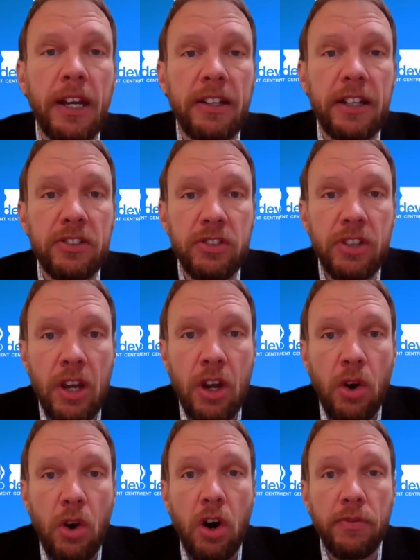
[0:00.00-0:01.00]

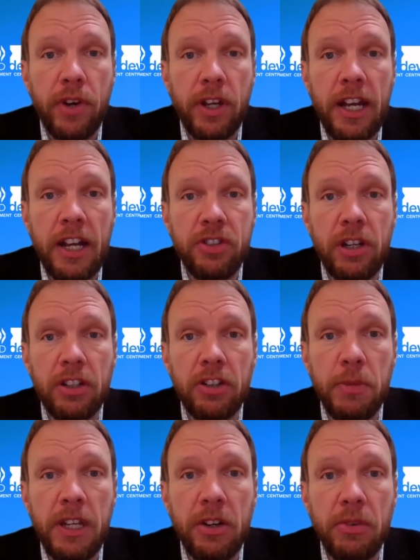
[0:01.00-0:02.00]
dependence on
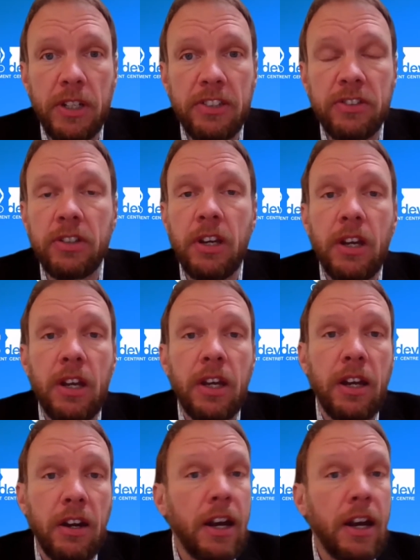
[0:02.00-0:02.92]
financial intermediaries,